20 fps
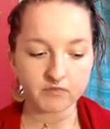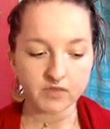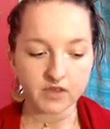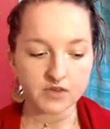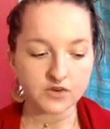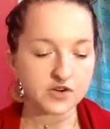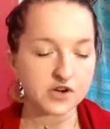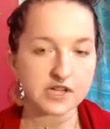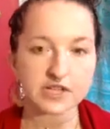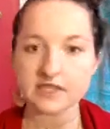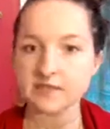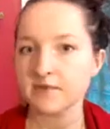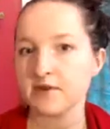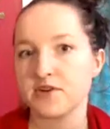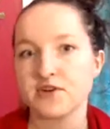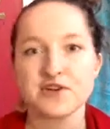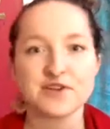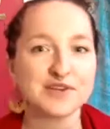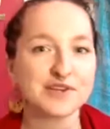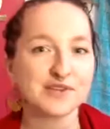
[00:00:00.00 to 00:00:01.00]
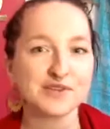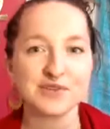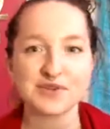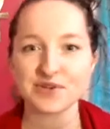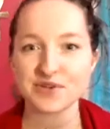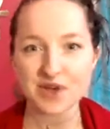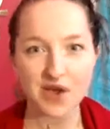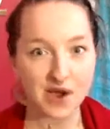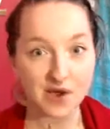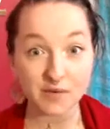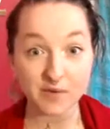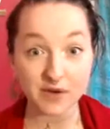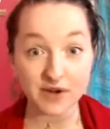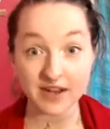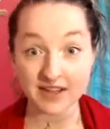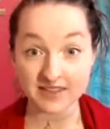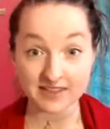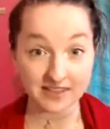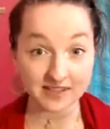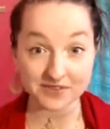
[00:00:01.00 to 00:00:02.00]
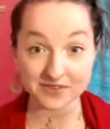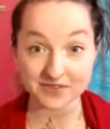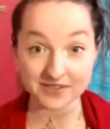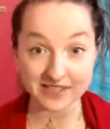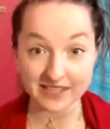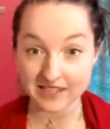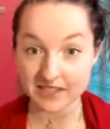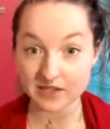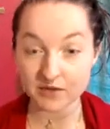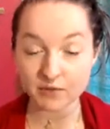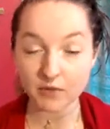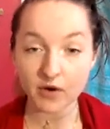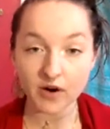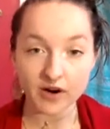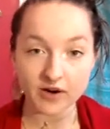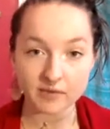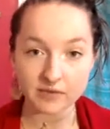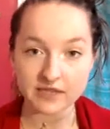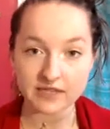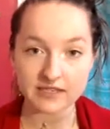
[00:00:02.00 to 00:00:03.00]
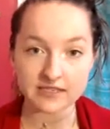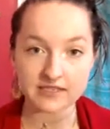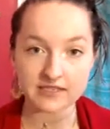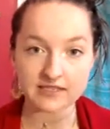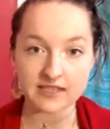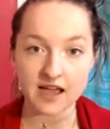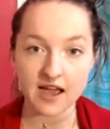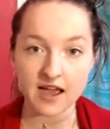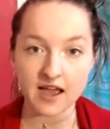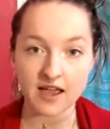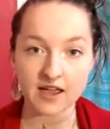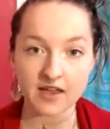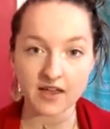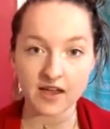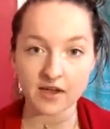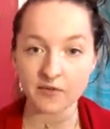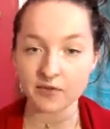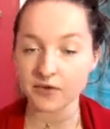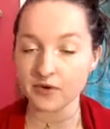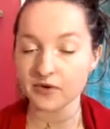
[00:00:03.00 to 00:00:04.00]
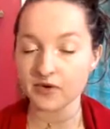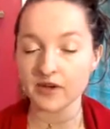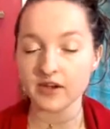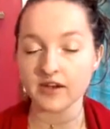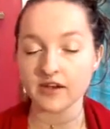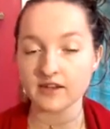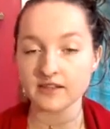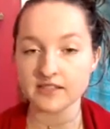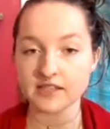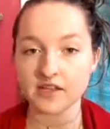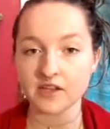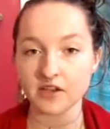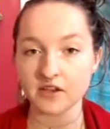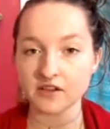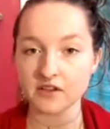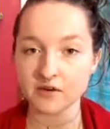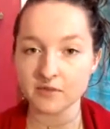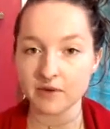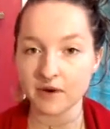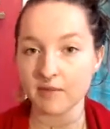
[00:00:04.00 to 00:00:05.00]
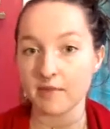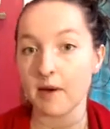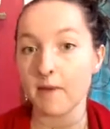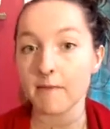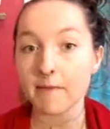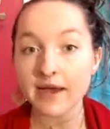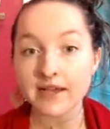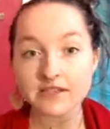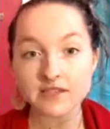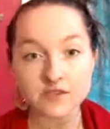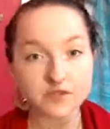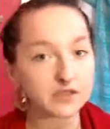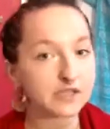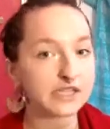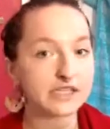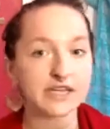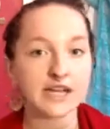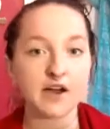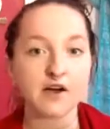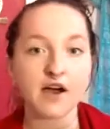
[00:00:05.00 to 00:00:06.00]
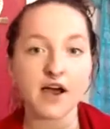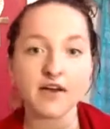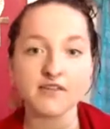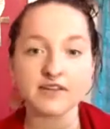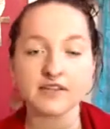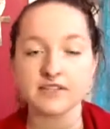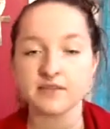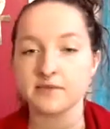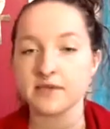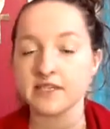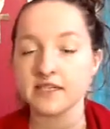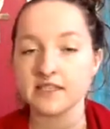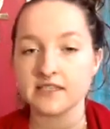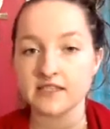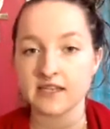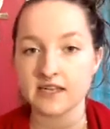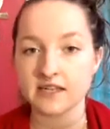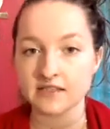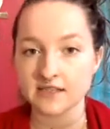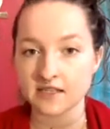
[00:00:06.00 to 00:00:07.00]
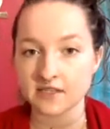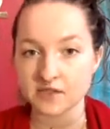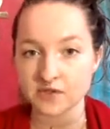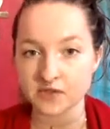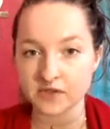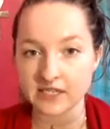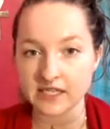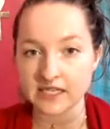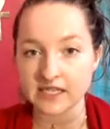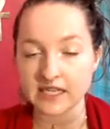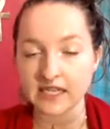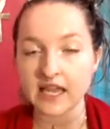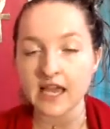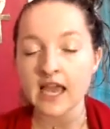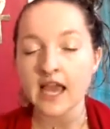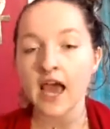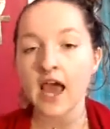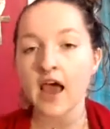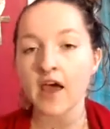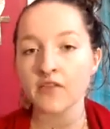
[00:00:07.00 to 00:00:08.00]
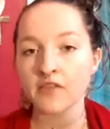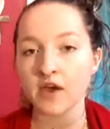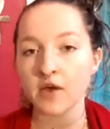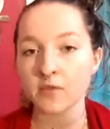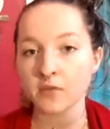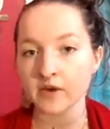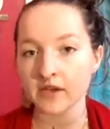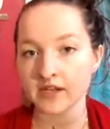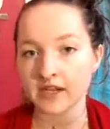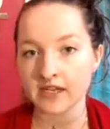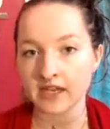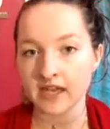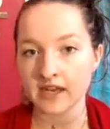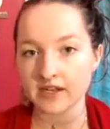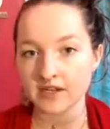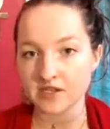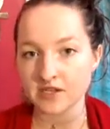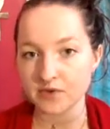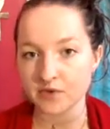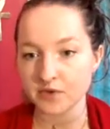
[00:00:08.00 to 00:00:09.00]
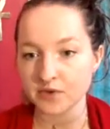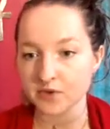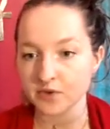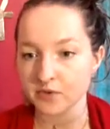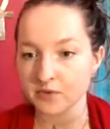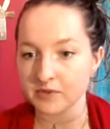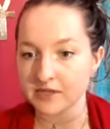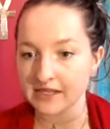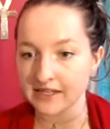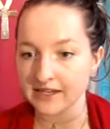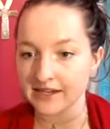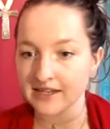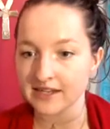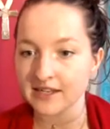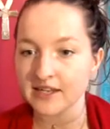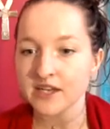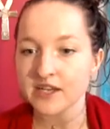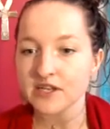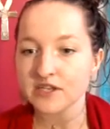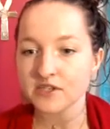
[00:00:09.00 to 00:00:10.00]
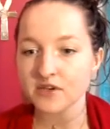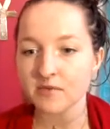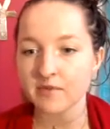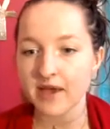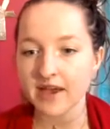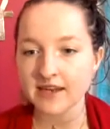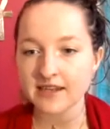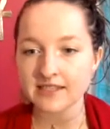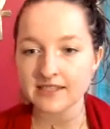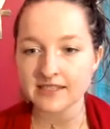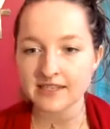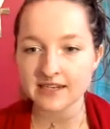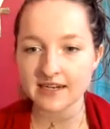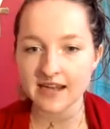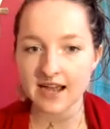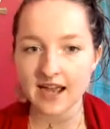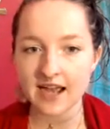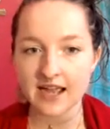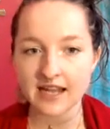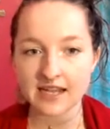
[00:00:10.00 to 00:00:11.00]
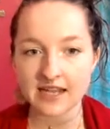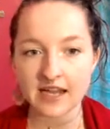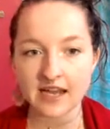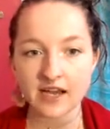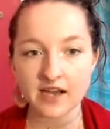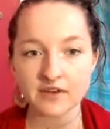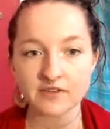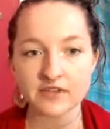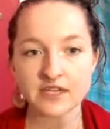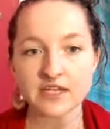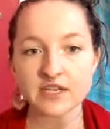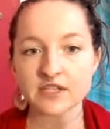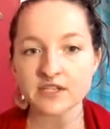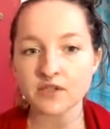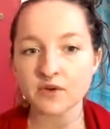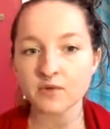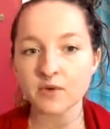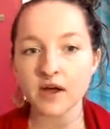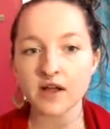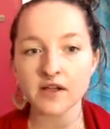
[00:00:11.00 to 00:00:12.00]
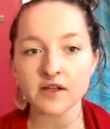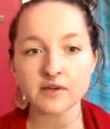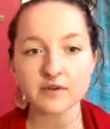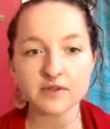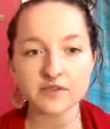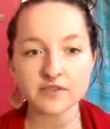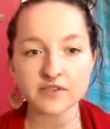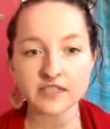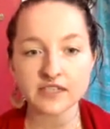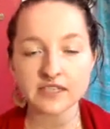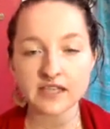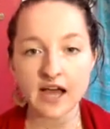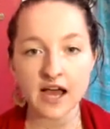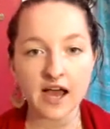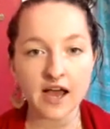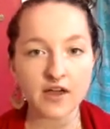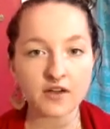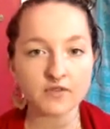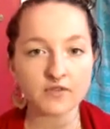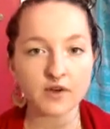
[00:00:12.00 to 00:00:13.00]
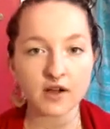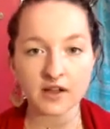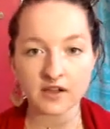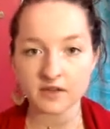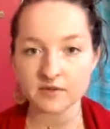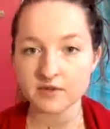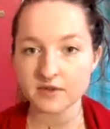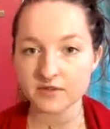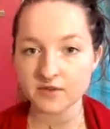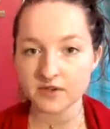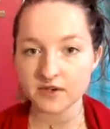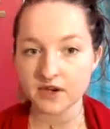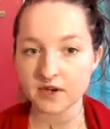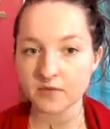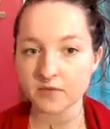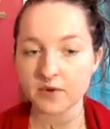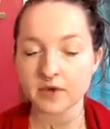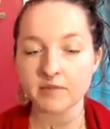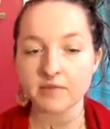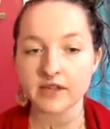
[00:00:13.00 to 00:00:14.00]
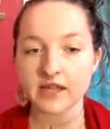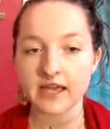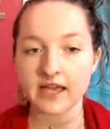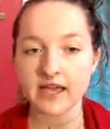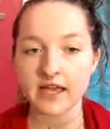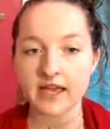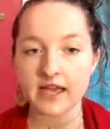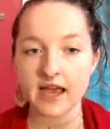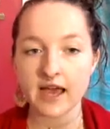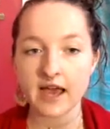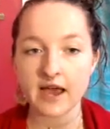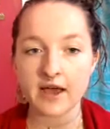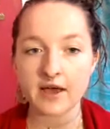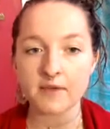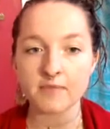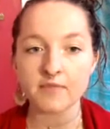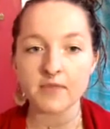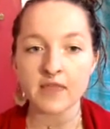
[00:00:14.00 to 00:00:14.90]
transmissions and talk about ancestral healing more, because I would agree, and I'll tell you a little bit about my story and how I've experienced ancestral healing, and then we're going to get into a group clearing. So Amanda's here. Hi, love. So welcome if you're live, welcome if you're on replay.